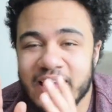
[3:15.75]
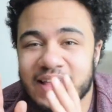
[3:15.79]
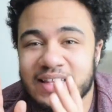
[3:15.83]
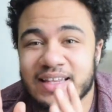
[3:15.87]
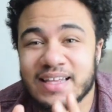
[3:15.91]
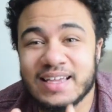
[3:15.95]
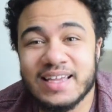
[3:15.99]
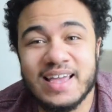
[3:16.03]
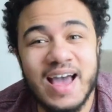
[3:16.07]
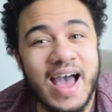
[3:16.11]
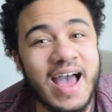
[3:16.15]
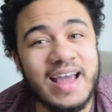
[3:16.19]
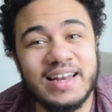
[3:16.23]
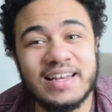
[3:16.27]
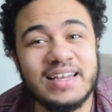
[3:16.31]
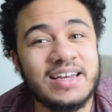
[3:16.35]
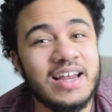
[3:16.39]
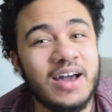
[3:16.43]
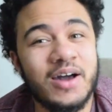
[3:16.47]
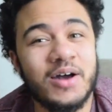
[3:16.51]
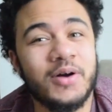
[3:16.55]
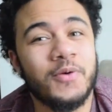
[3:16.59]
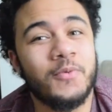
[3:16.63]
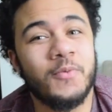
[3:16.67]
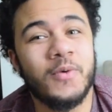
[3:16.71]
And the guy did
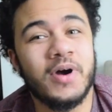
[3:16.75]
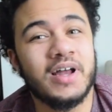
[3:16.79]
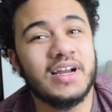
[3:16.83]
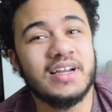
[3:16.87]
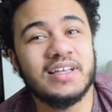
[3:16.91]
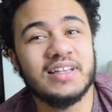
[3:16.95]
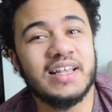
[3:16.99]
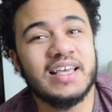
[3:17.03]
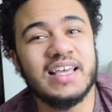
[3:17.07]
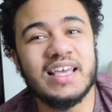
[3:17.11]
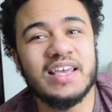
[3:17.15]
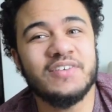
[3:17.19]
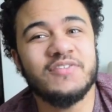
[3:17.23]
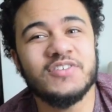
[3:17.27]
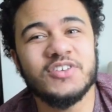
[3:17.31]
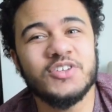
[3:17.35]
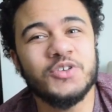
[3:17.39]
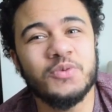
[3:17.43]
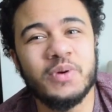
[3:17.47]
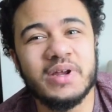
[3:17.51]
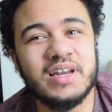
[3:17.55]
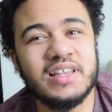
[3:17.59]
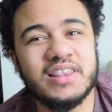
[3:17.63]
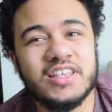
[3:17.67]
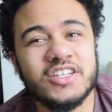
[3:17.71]
not want to like even
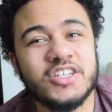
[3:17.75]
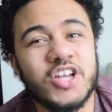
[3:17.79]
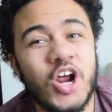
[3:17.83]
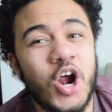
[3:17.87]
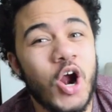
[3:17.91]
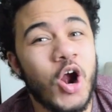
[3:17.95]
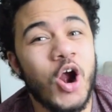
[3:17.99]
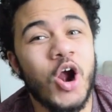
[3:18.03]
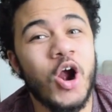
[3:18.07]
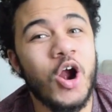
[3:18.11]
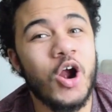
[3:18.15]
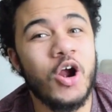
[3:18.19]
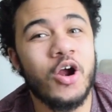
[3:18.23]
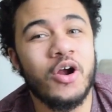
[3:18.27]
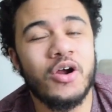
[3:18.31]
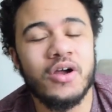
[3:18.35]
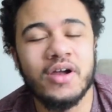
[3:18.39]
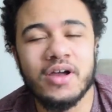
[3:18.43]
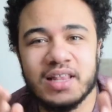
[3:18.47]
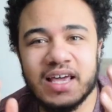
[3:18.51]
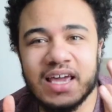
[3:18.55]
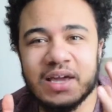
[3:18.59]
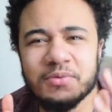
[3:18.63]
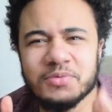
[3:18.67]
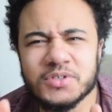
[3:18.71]
do anything to her.
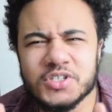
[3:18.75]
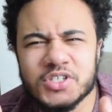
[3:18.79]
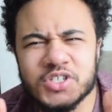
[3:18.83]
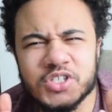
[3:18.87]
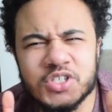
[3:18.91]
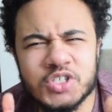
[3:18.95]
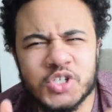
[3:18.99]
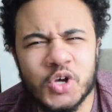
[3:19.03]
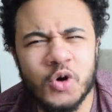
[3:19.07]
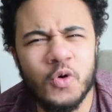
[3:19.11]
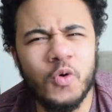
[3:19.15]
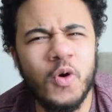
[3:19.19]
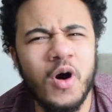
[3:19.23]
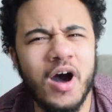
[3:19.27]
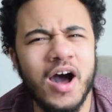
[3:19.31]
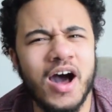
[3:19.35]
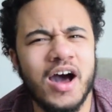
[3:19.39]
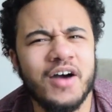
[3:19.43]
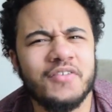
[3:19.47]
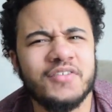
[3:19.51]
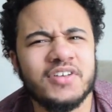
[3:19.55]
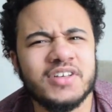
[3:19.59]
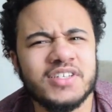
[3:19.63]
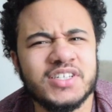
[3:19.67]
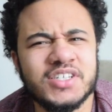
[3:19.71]
Like, it was so
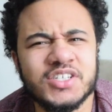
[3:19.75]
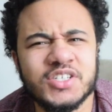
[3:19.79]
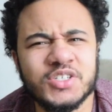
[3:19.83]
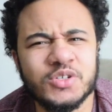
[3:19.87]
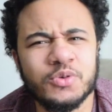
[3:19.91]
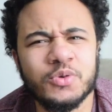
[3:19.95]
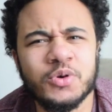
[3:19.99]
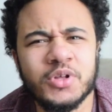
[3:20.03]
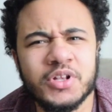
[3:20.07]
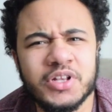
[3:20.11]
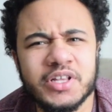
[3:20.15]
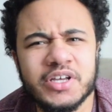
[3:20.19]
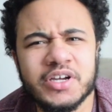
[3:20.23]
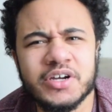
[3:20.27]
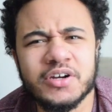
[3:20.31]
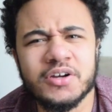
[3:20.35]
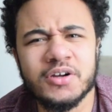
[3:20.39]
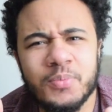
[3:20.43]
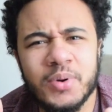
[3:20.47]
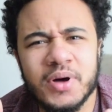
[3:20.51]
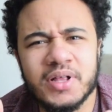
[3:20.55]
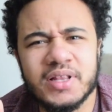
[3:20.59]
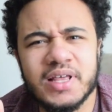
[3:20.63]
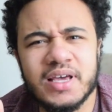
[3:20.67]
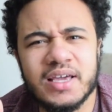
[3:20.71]
obvious and so clear,
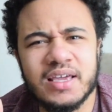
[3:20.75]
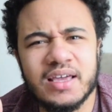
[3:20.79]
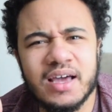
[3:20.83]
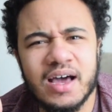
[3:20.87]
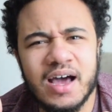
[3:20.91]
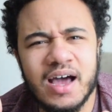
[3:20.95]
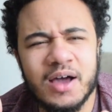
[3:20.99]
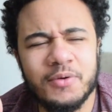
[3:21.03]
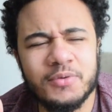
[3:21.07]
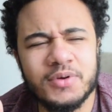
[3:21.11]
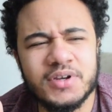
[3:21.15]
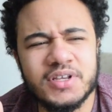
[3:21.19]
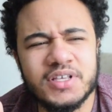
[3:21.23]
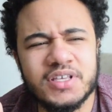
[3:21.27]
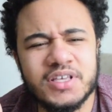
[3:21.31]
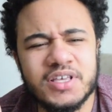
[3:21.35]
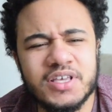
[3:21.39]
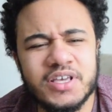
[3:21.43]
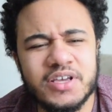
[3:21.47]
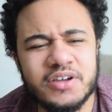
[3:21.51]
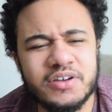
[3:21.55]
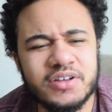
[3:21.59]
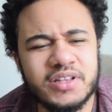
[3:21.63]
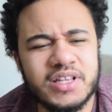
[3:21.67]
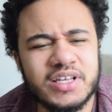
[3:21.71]
but like I would
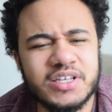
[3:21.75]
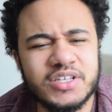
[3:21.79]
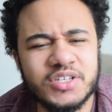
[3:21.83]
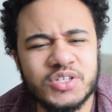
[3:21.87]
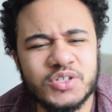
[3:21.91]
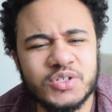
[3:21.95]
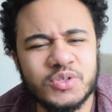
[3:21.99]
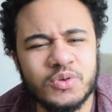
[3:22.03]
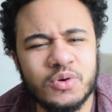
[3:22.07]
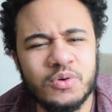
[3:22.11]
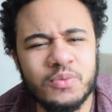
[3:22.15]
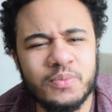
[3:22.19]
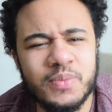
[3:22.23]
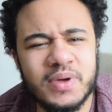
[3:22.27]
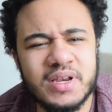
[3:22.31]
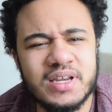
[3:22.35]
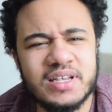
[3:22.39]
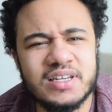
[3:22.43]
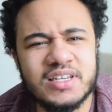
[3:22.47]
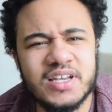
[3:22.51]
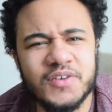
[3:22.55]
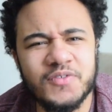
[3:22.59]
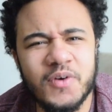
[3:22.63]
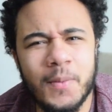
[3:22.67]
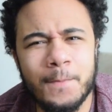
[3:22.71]
hear like so many
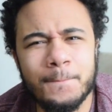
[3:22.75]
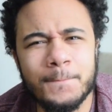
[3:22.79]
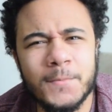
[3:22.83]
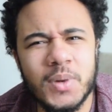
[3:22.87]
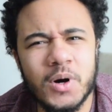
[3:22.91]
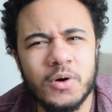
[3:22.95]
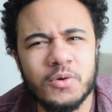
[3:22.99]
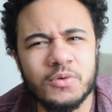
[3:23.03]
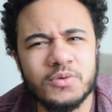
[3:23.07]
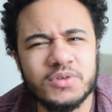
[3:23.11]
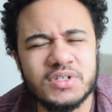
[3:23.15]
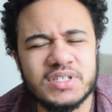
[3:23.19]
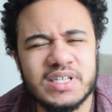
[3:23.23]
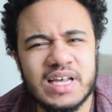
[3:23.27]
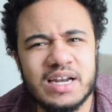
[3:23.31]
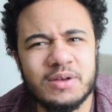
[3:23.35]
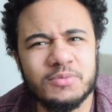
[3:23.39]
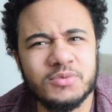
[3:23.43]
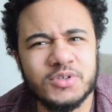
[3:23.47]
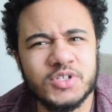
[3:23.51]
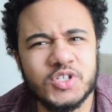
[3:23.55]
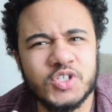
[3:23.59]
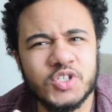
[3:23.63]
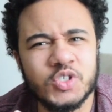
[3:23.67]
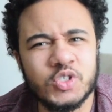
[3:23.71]
different moans that
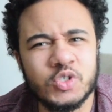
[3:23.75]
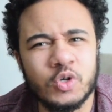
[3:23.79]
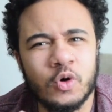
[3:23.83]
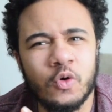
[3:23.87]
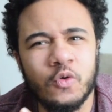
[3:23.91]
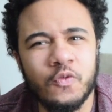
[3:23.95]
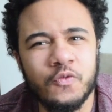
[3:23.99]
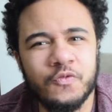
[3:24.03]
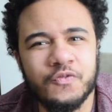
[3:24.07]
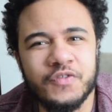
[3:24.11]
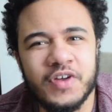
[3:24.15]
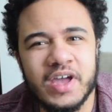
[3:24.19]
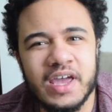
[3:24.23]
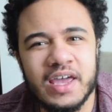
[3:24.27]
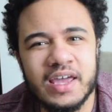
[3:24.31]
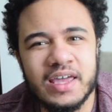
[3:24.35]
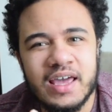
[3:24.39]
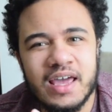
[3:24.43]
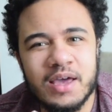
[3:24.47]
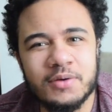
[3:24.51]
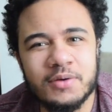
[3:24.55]
it was so fake.